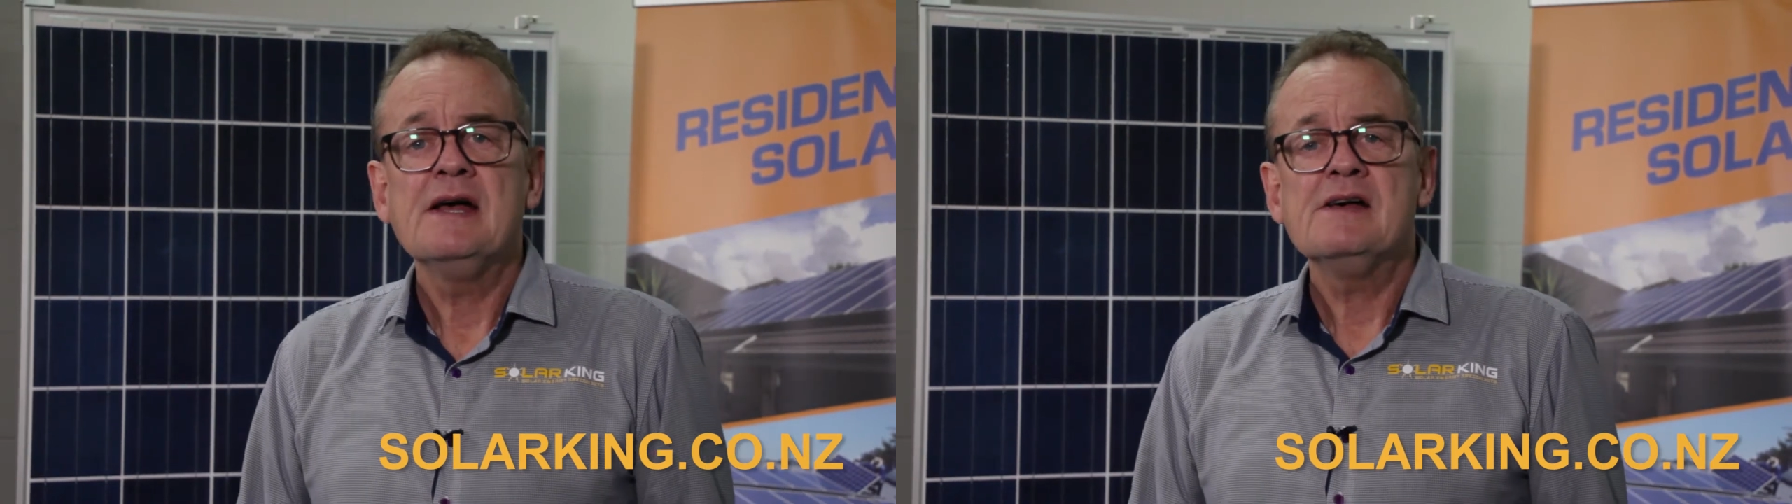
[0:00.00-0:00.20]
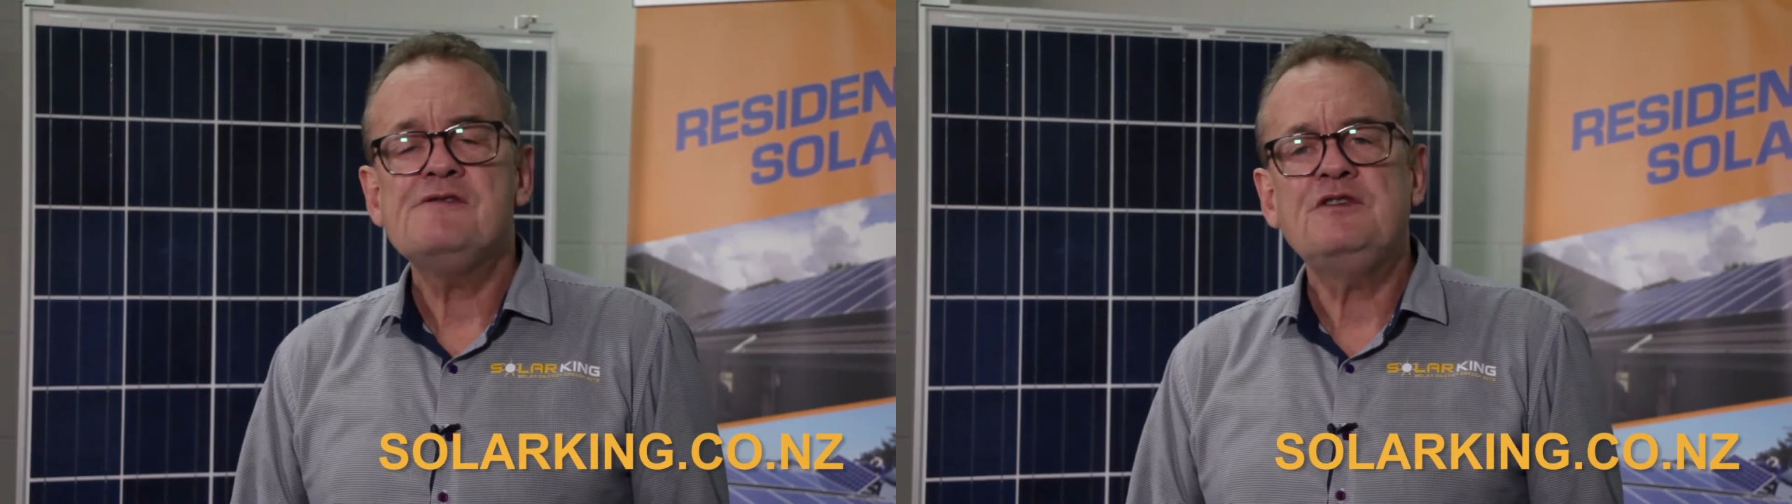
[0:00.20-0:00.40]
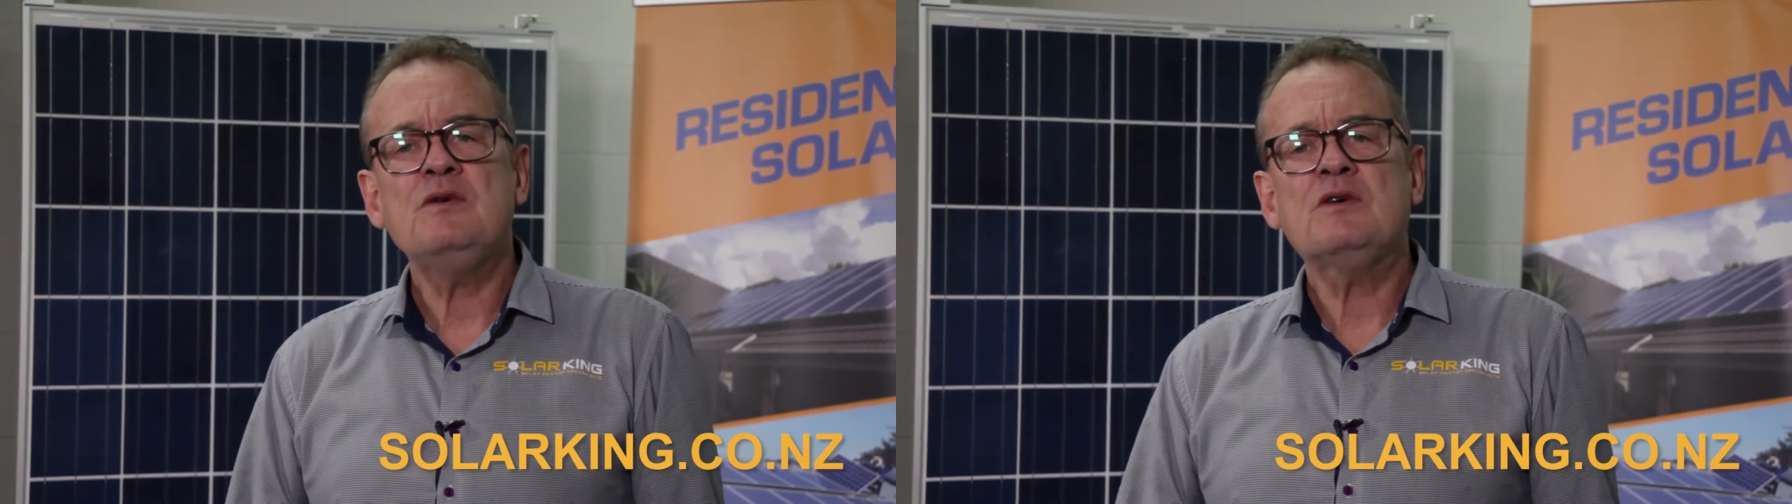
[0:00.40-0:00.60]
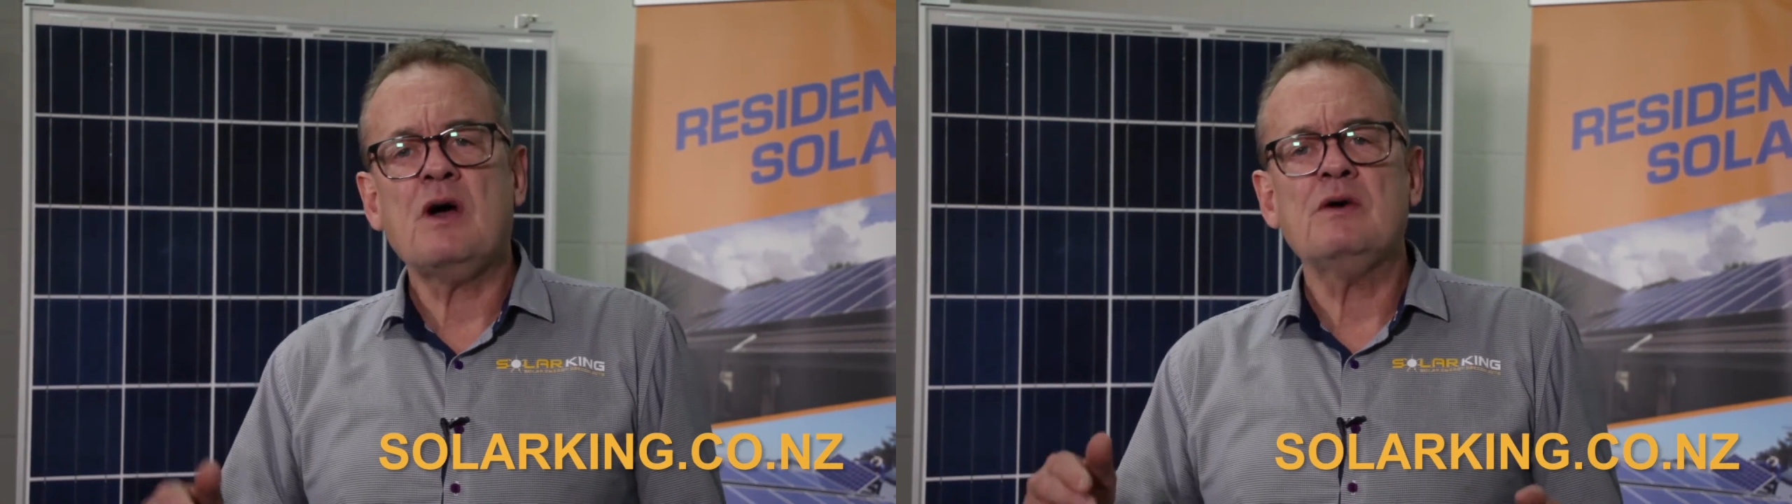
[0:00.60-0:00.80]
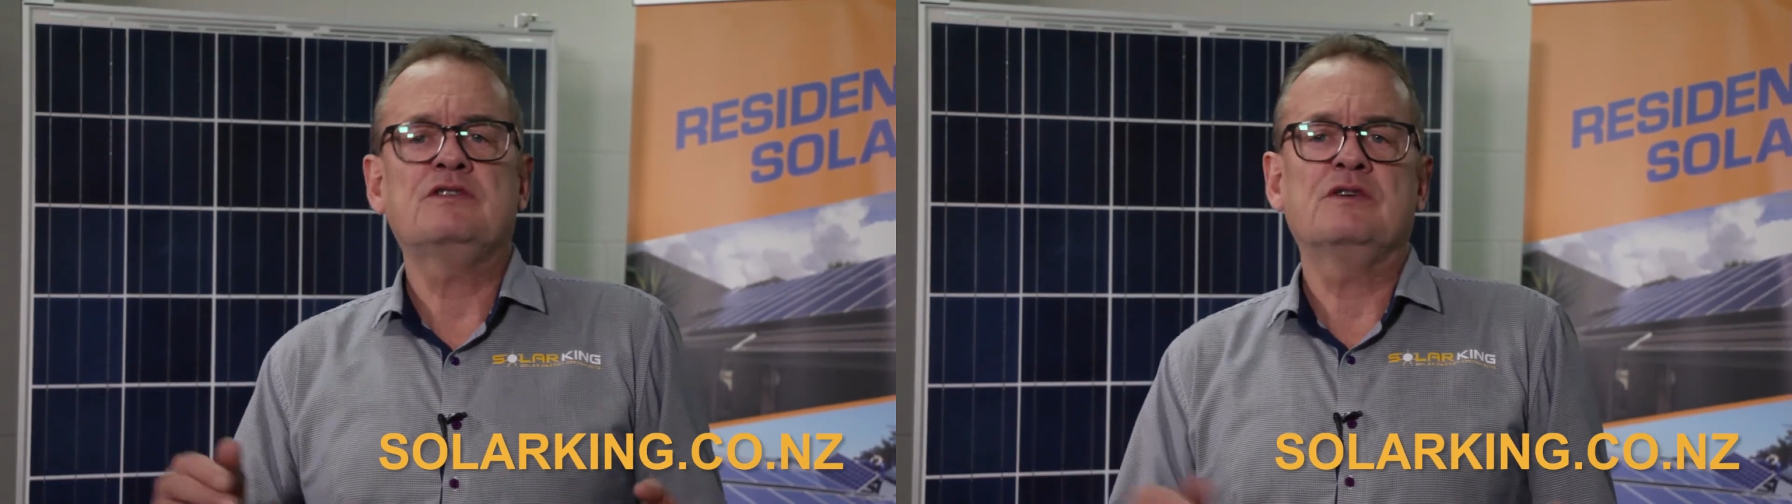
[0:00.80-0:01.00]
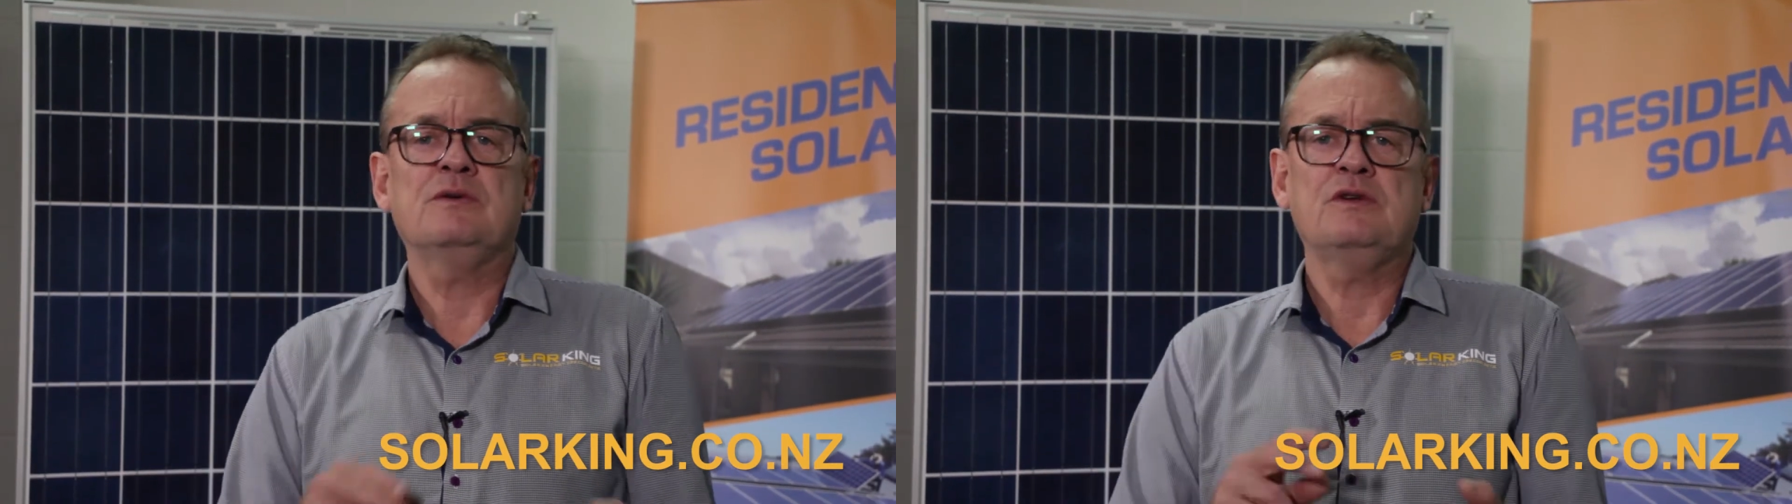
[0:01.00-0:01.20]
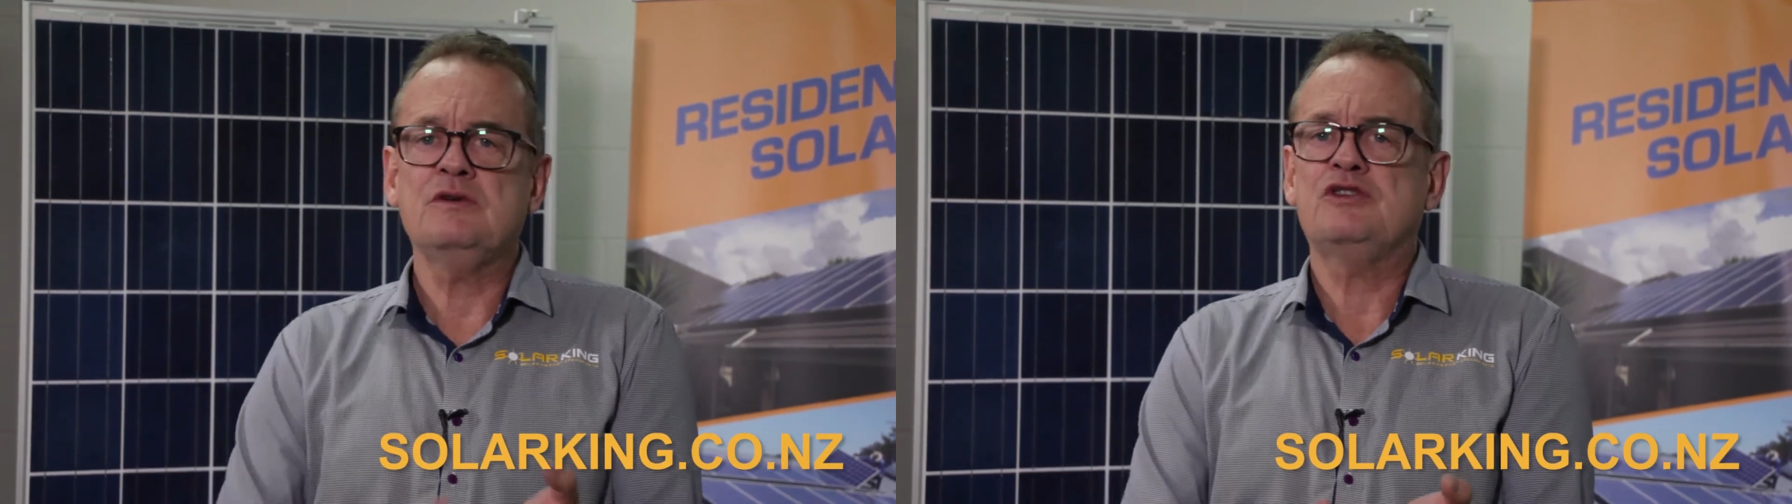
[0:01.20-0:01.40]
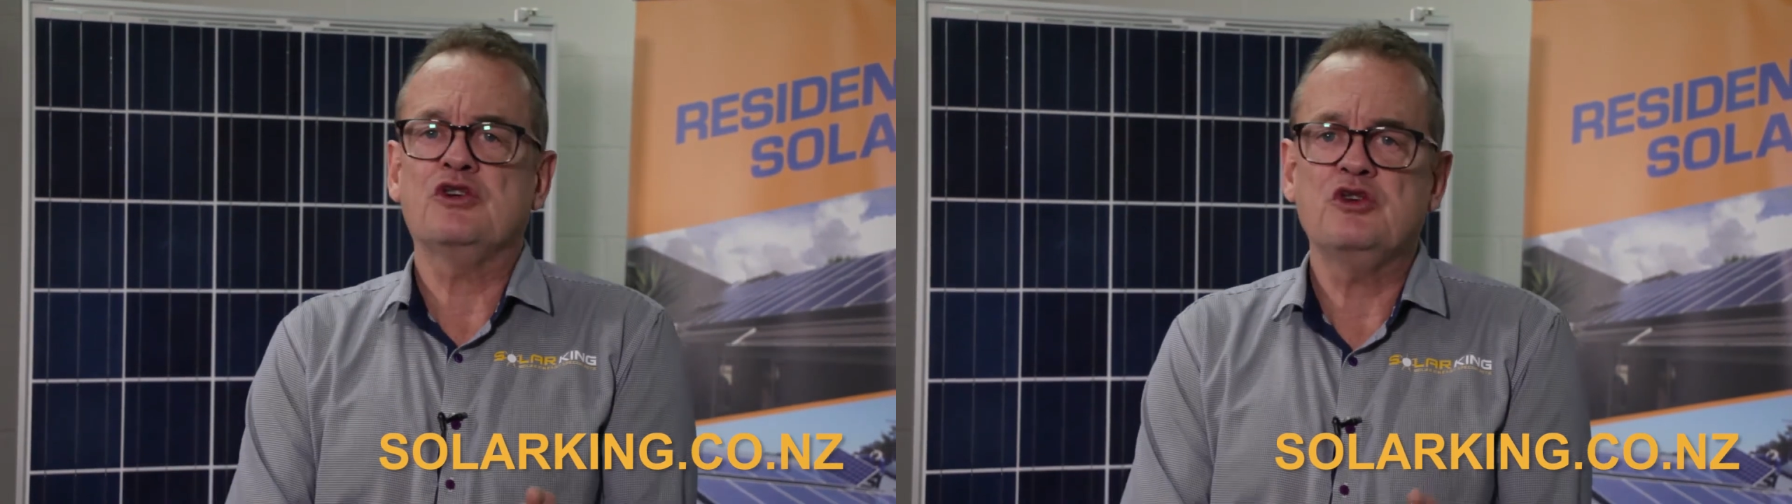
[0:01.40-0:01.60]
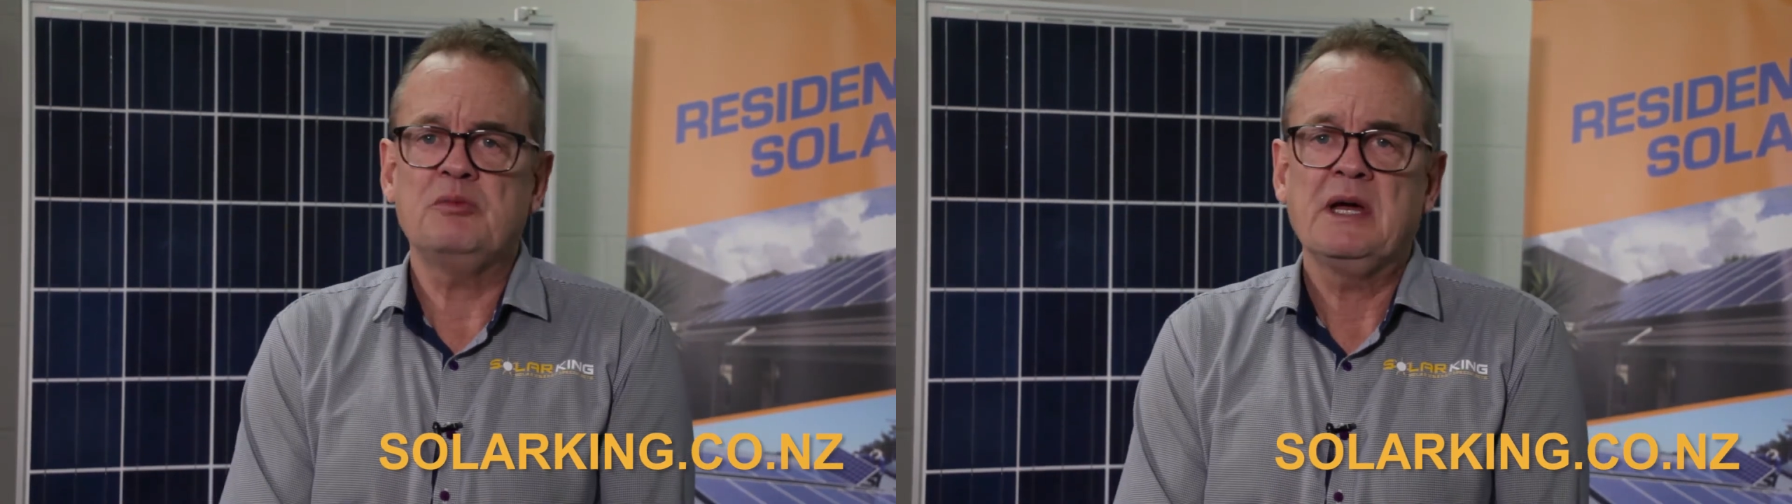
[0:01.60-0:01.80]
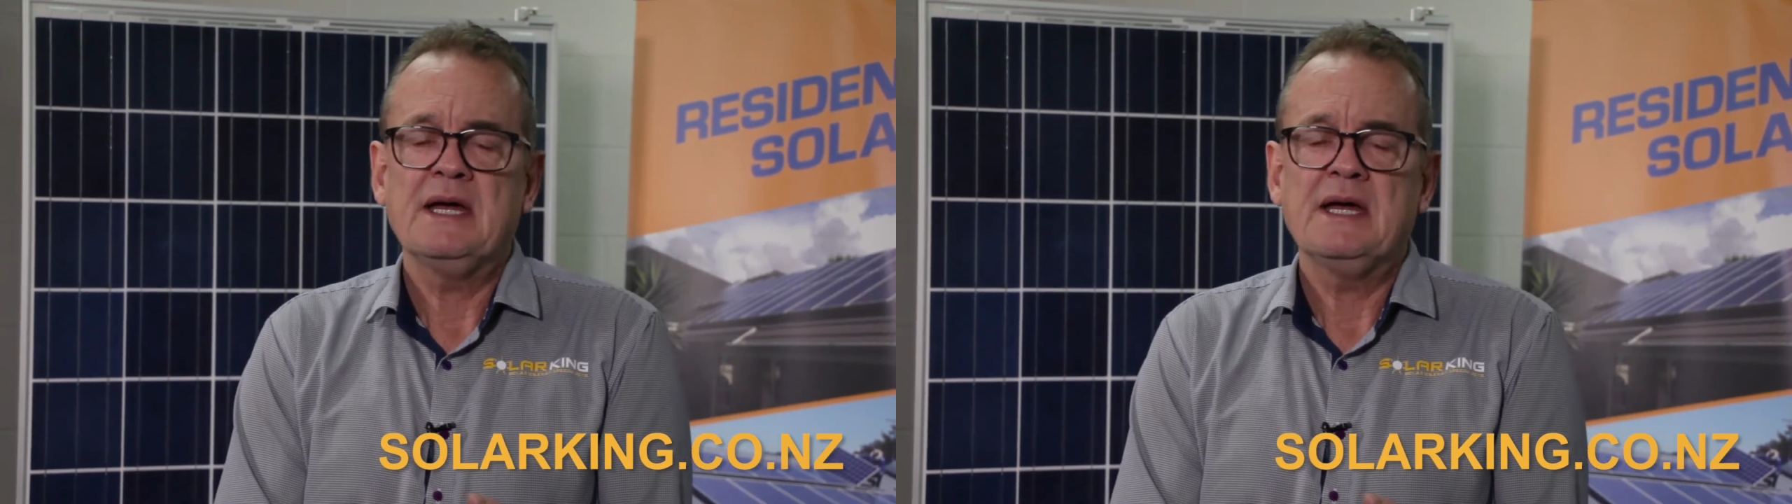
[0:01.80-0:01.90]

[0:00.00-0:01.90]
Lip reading: If you go to YouTube